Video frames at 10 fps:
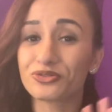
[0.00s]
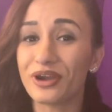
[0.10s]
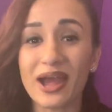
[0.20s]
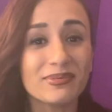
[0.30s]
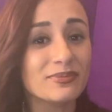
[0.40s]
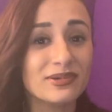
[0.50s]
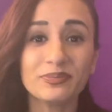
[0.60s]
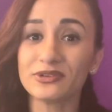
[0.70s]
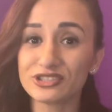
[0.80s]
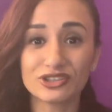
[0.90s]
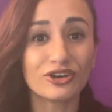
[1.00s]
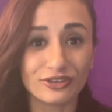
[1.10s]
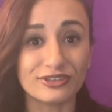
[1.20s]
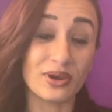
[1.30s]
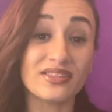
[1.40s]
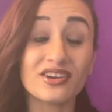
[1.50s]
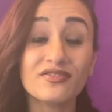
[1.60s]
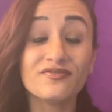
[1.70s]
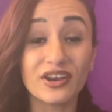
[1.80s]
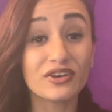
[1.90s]
grabbing people's turtles. And
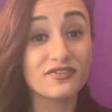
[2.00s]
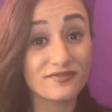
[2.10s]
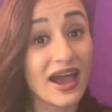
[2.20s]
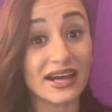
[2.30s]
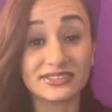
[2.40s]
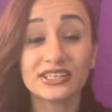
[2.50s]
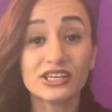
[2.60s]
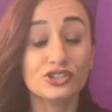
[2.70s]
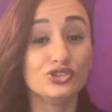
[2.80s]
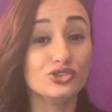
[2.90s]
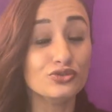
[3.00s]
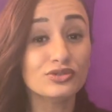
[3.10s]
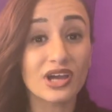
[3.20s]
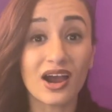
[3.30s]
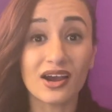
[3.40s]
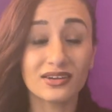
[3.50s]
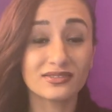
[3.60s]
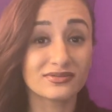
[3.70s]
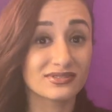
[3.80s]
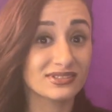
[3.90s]
they're very fast. Do not
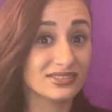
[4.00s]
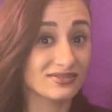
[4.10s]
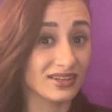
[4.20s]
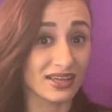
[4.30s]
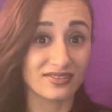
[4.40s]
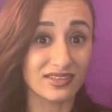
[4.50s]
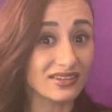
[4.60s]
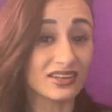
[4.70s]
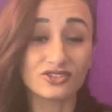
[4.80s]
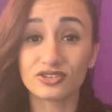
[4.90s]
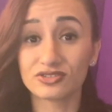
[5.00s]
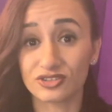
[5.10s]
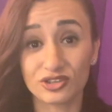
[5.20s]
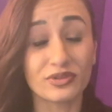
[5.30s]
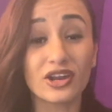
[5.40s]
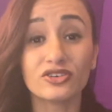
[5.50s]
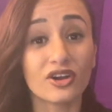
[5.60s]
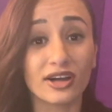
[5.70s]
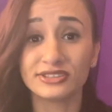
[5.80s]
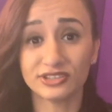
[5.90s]
think that turtles are slow. They are
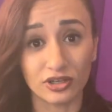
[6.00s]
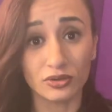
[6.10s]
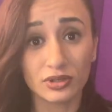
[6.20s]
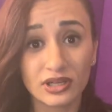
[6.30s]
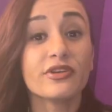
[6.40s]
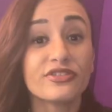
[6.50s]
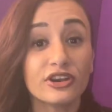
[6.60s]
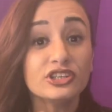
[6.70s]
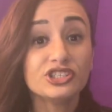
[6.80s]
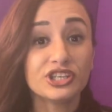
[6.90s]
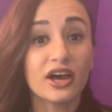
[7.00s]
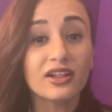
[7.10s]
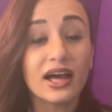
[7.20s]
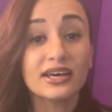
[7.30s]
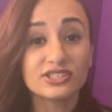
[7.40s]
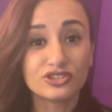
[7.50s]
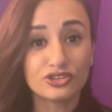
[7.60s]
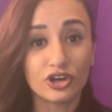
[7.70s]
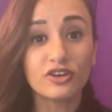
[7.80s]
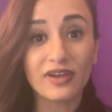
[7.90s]
not slow. Their shell has
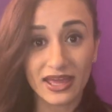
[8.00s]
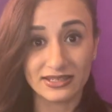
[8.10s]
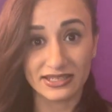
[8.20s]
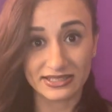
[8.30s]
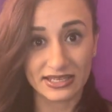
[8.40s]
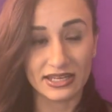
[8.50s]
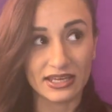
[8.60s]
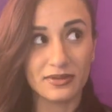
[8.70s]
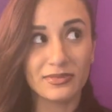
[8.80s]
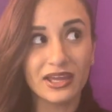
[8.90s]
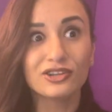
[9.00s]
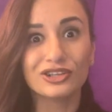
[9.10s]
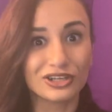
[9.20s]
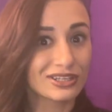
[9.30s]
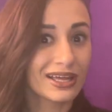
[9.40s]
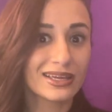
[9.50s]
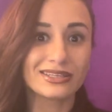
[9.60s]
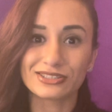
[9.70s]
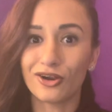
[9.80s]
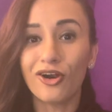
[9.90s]
nerve endings in it. It may look like
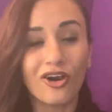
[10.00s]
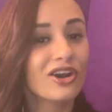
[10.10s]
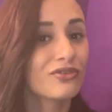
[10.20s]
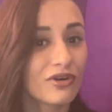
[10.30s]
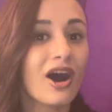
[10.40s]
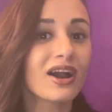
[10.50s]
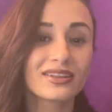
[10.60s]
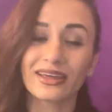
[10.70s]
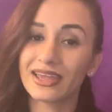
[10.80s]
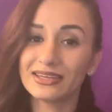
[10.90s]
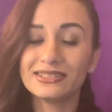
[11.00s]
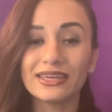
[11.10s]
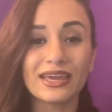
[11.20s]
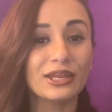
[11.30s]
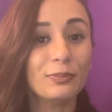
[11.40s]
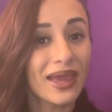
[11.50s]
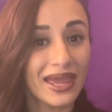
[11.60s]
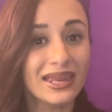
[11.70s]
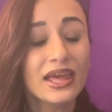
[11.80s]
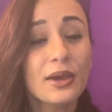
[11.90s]
it's a hard rock that can't take any
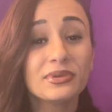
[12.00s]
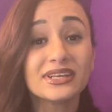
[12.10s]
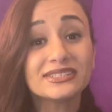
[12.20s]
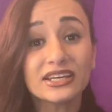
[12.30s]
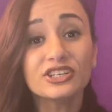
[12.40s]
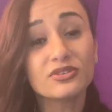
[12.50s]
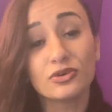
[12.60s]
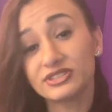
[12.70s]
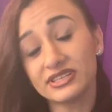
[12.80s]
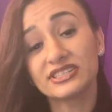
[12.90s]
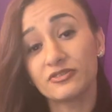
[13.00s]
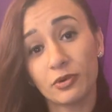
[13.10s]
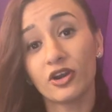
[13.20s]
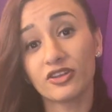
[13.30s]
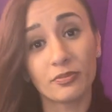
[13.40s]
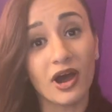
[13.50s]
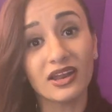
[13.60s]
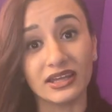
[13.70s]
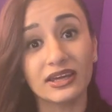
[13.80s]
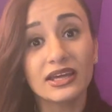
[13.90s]
pain, but that's actually the most sensitive part of their body.